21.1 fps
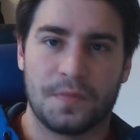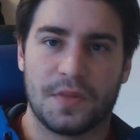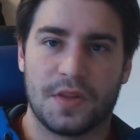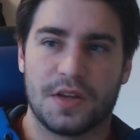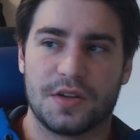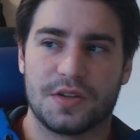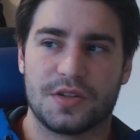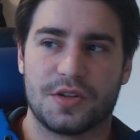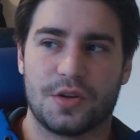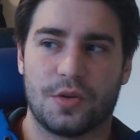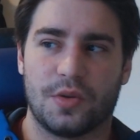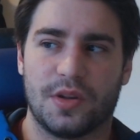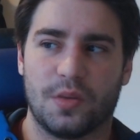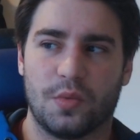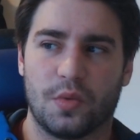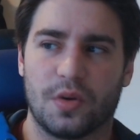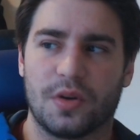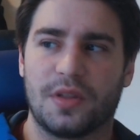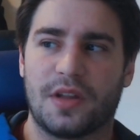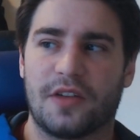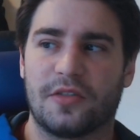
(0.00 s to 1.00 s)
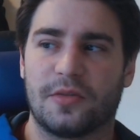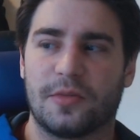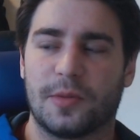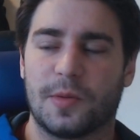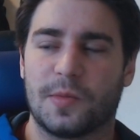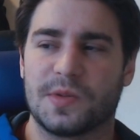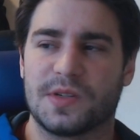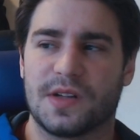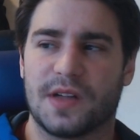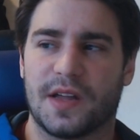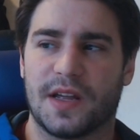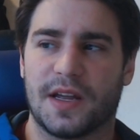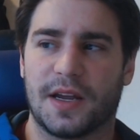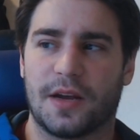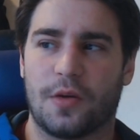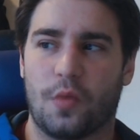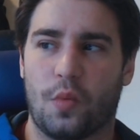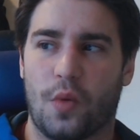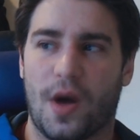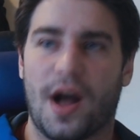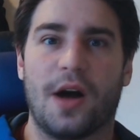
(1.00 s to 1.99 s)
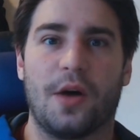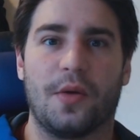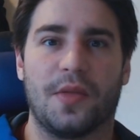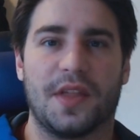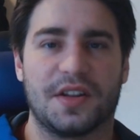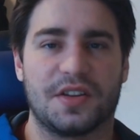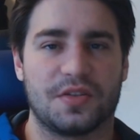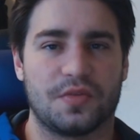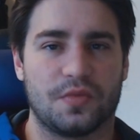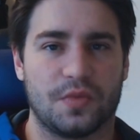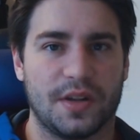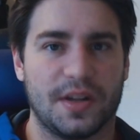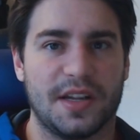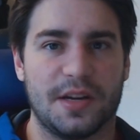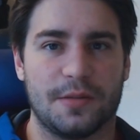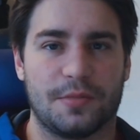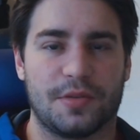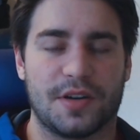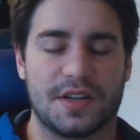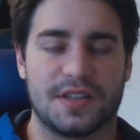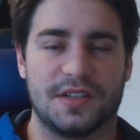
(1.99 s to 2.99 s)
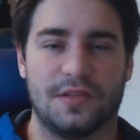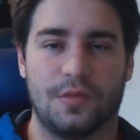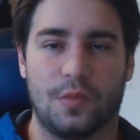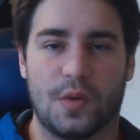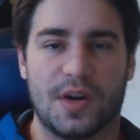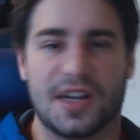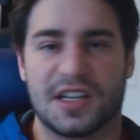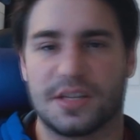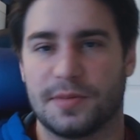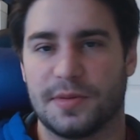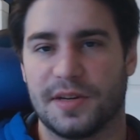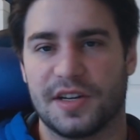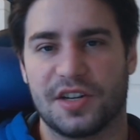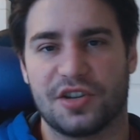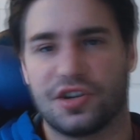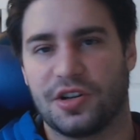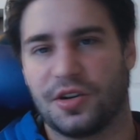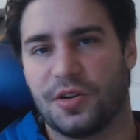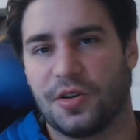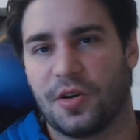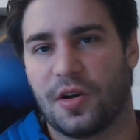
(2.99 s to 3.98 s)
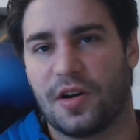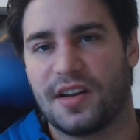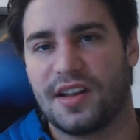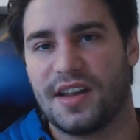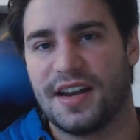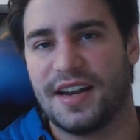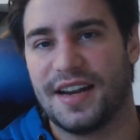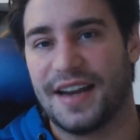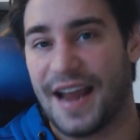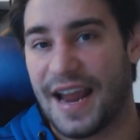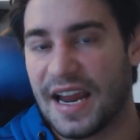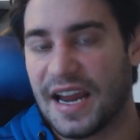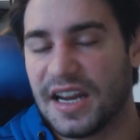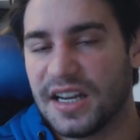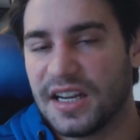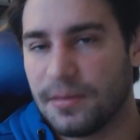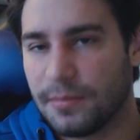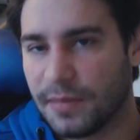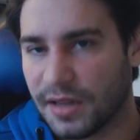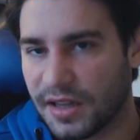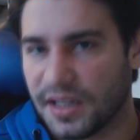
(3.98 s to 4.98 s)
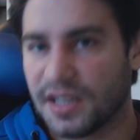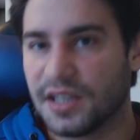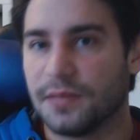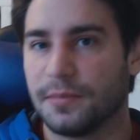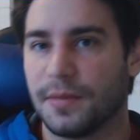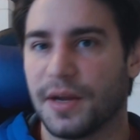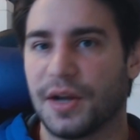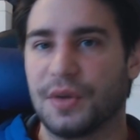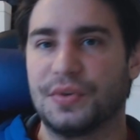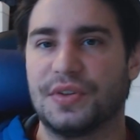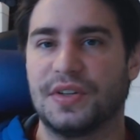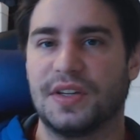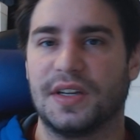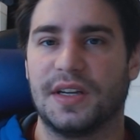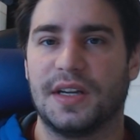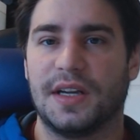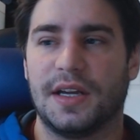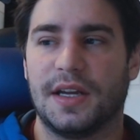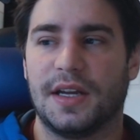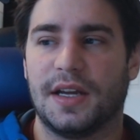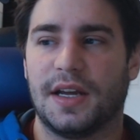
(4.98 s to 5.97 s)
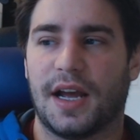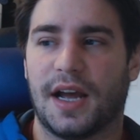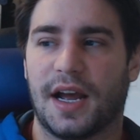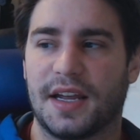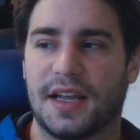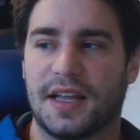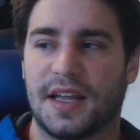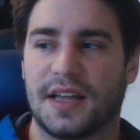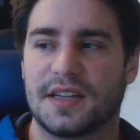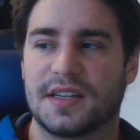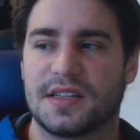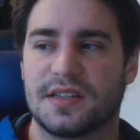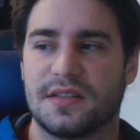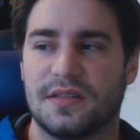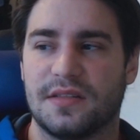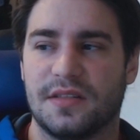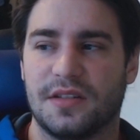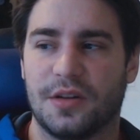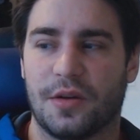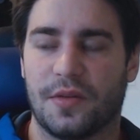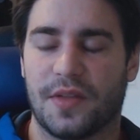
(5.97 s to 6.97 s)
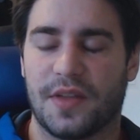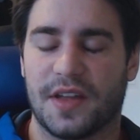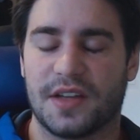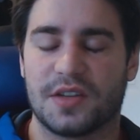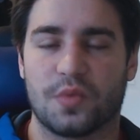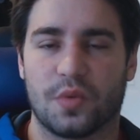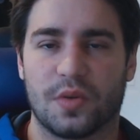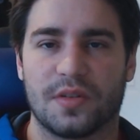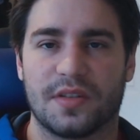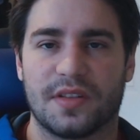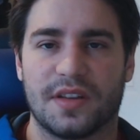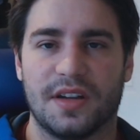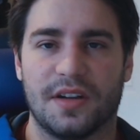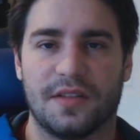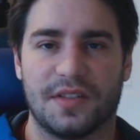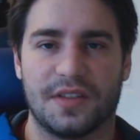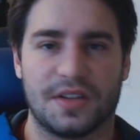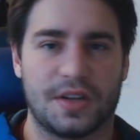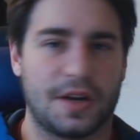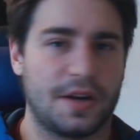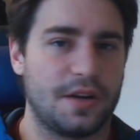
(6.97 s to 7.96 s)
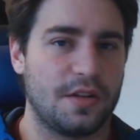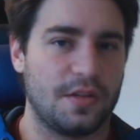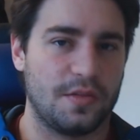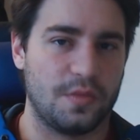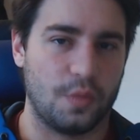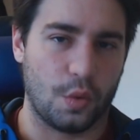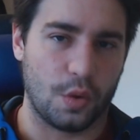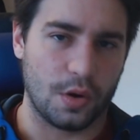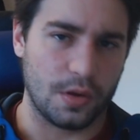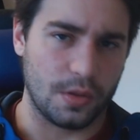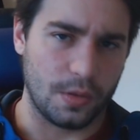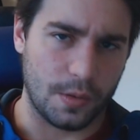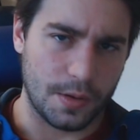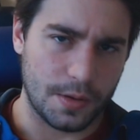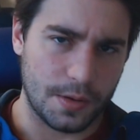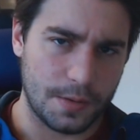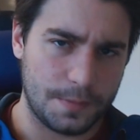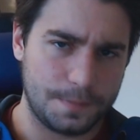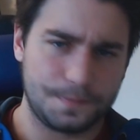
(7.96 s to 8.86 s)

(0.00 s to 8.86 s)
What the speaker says: So the world government was like, wow, that's really impressive. One expedition, you're already at an 80 million bounty. I guess, that's worthy of the title of Warlord.